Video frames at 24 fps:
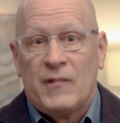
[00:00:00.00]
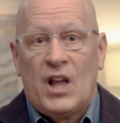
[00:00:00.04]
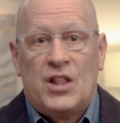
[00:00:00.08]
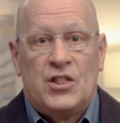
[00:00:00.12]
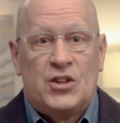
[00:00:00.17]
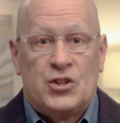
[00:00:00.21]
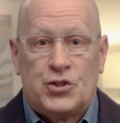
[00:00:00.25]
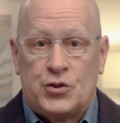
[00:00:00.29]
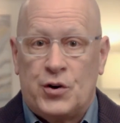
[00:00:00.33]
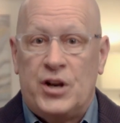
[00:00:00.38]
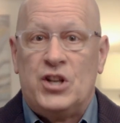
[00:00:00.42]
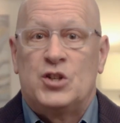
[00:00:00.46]
The
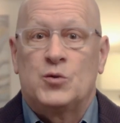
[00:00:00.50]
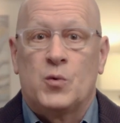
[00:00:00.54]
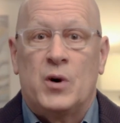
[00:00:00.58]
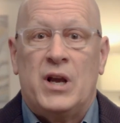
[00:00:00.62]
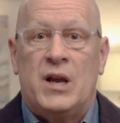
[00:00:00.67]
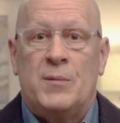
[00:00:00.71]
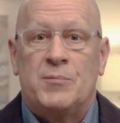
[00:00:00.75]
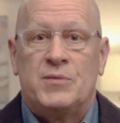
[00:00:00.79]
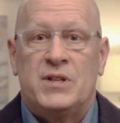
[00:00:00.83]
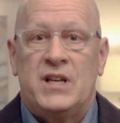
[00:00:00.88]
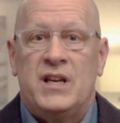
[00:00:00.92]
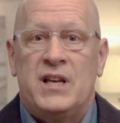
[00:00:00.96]
streets were
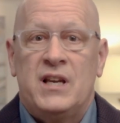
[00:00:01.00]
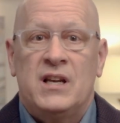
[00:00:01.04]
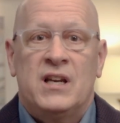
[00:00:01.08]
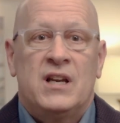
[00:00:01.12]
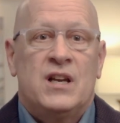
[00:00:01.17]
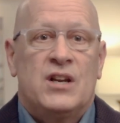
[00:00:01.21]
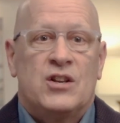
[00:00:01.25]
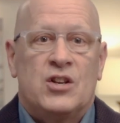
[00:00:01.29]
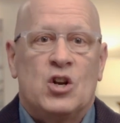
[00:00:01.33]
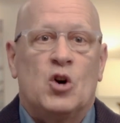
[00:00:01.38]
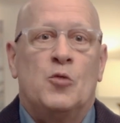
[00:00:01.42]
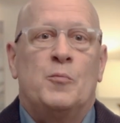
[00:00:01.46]
empty,
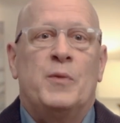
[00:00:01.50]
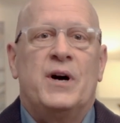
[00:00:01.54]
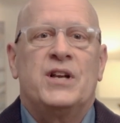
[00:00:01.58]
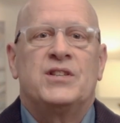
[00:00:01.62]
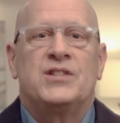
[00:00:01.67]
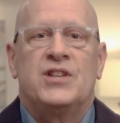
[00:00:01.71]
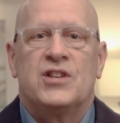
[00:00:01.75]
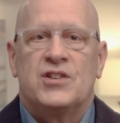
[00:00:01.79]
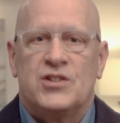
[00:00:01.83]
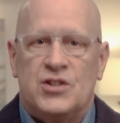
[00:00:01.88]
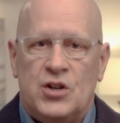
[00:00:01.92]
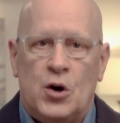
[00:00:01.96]
no buses,